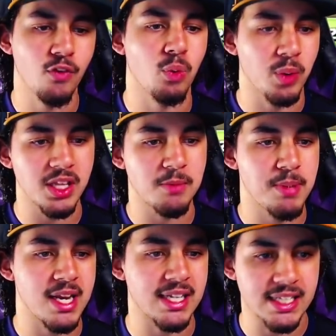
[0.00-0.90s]
really
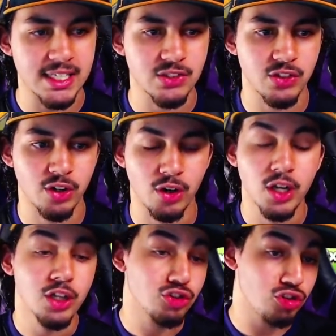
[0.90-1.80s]
been easier.
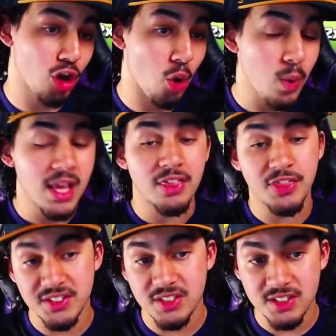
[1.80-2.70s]
So
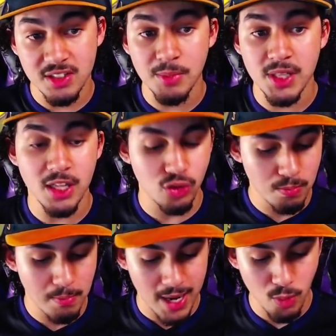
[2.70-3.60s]
this is something that you
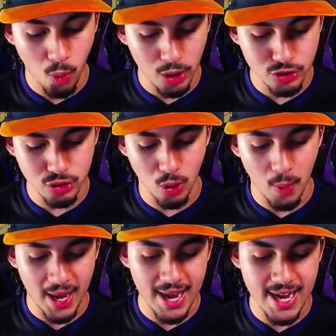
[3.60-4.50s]
may want to go
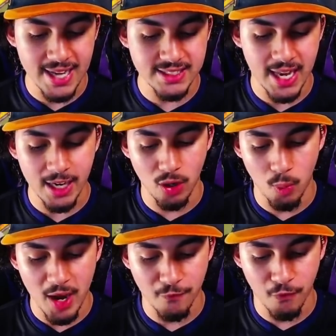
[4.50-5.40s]
ahead and take
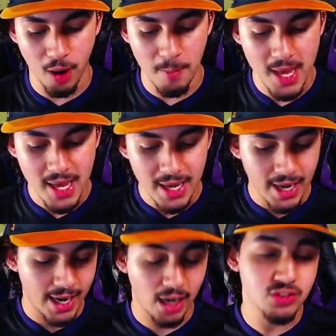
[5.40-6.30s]
away from.
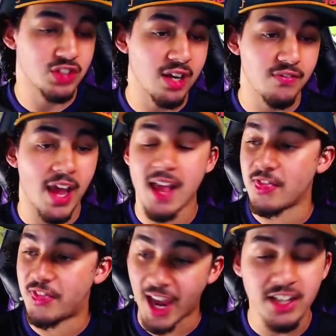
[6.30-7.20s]
And outside of that,
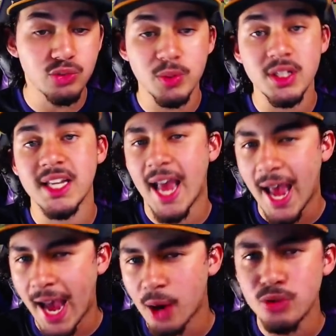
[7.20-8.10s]
that is really
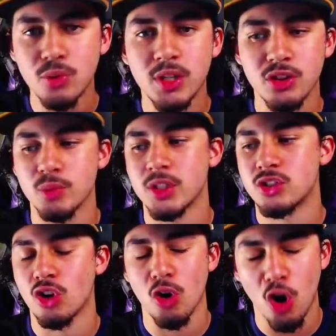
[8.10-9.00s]
how you can
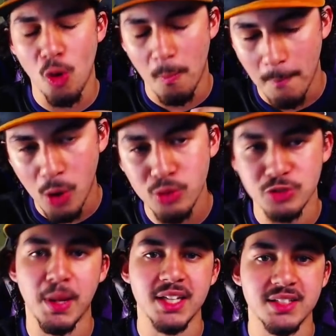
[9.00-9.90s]
3-star most
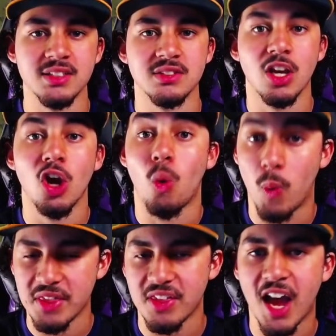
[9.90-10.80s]
bases
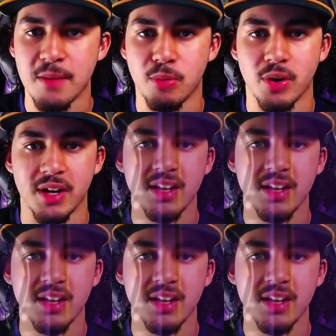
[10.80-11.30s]
with Hybrid.